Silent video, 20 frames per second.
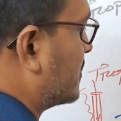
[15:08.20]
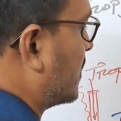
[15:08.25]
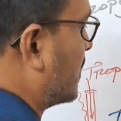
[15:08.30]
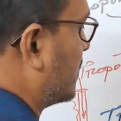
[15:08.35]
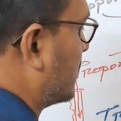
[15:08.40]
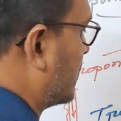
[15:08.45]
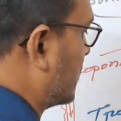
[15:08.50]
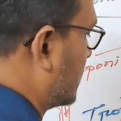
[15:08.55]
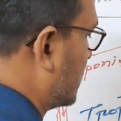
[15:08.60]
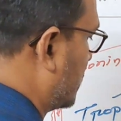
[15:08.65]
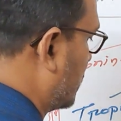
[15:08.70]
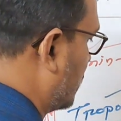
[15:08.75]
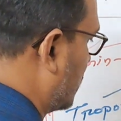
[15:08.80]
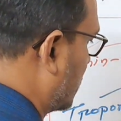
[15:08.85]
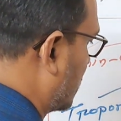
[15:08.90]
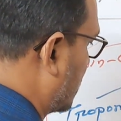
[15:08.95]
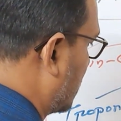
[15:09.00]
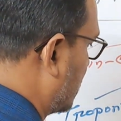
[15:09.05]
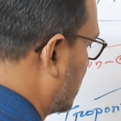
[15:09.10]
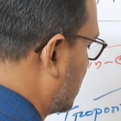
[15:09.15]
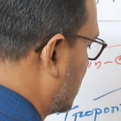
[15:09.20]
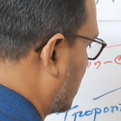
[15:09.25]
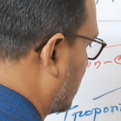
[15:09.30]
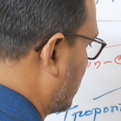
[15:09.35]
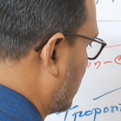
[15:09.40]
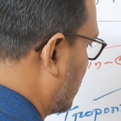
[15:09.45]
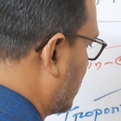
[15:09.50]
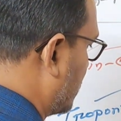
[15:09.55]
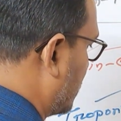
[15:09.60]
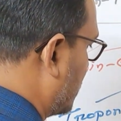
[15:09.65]
the intracellular calcium
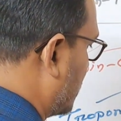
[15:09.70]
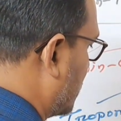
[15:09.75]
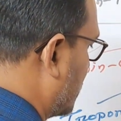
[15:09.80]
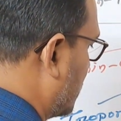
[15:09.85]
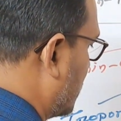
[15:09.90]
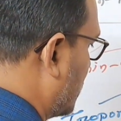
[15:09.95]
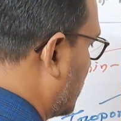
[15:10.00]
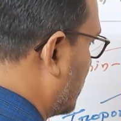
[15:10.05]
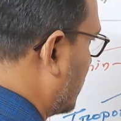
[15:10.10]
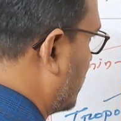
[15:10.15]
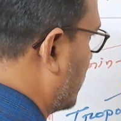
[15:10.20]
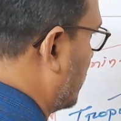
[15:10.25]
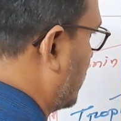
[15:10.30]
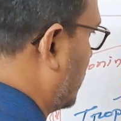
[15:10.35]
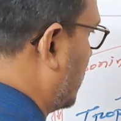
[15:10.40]
for